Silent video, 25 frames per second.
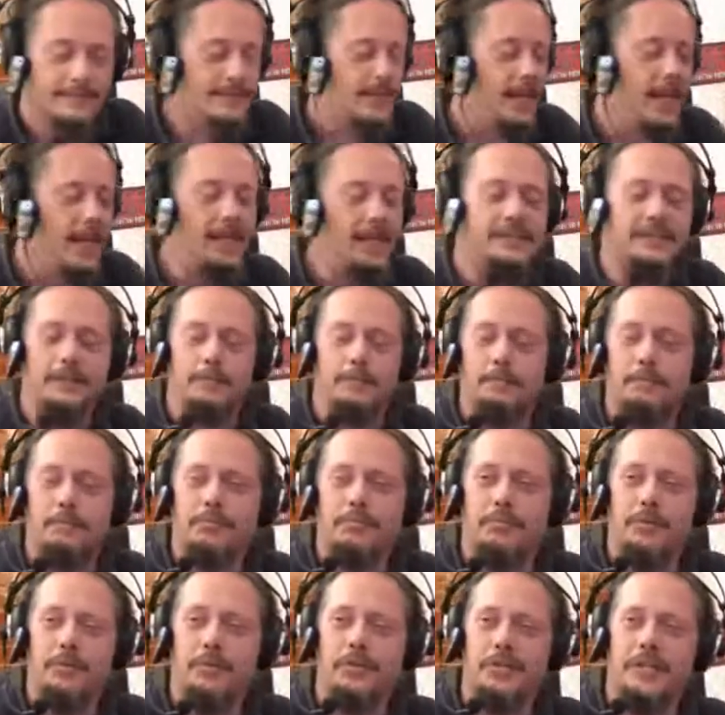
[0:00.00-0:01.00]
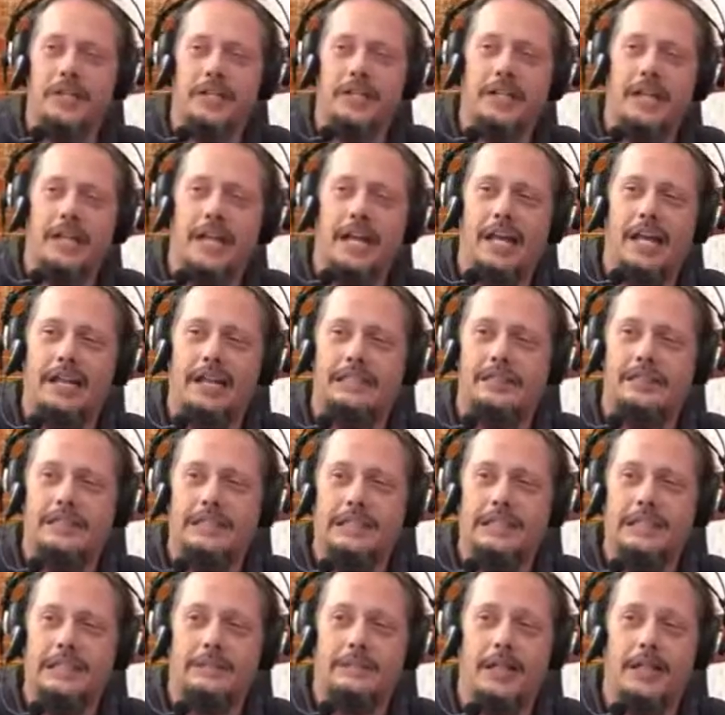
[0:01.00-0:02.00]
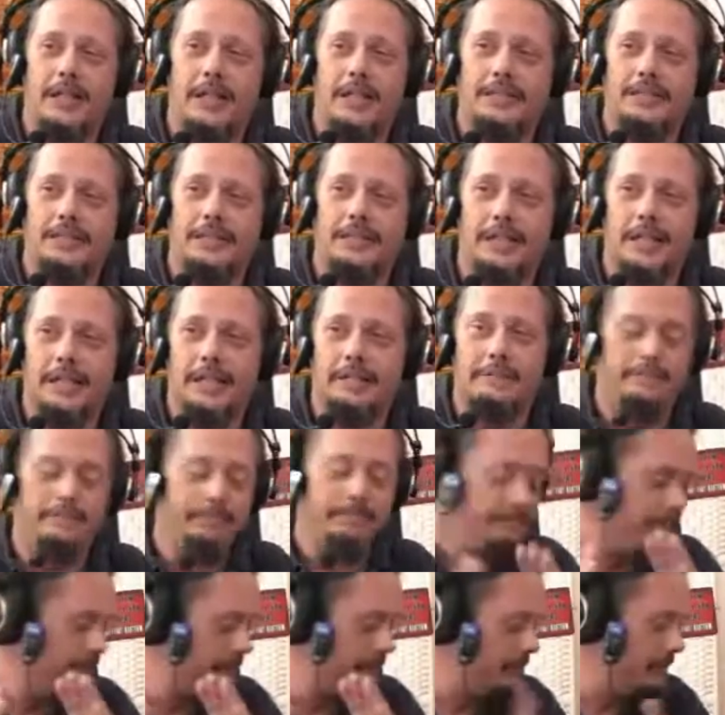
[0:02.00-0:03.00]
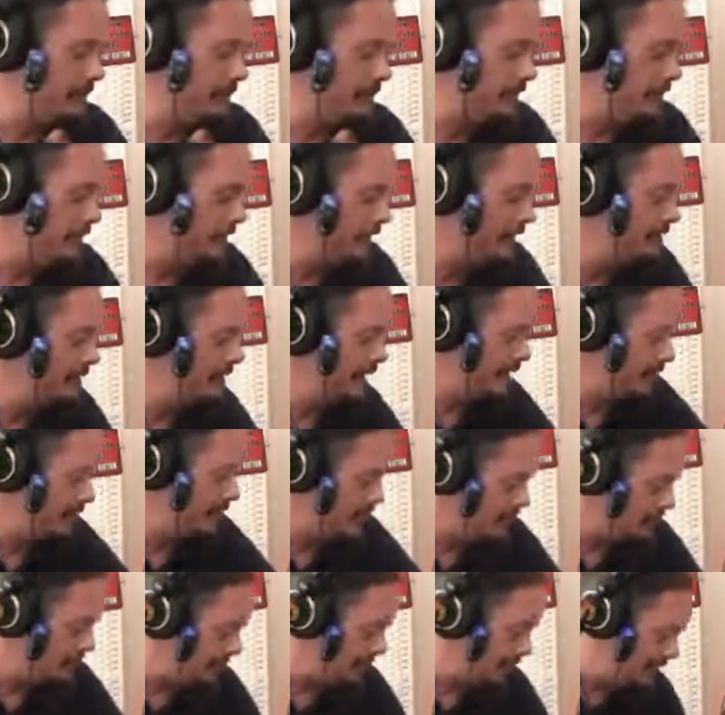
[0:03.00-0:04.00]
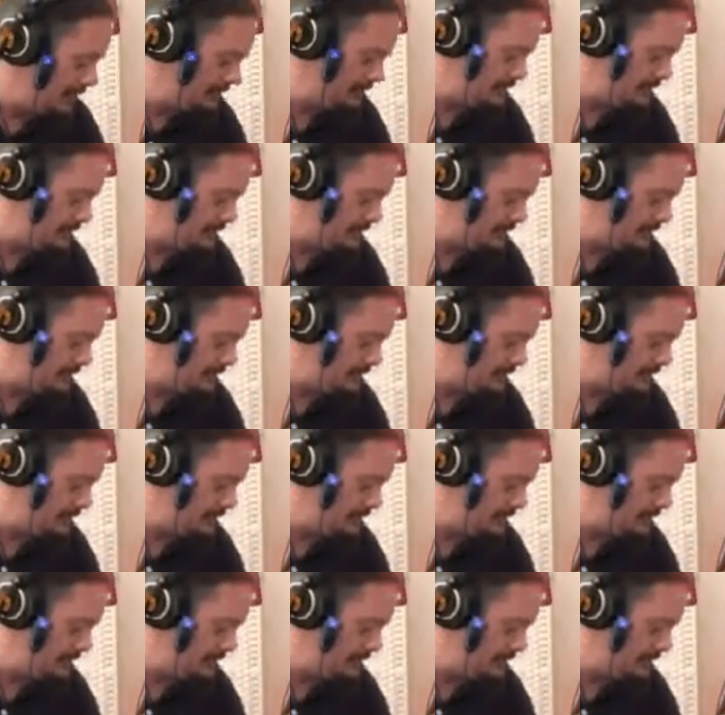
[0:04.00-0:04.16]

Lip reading: That's brilliant. Excellent advice. I'm going to take heart to that.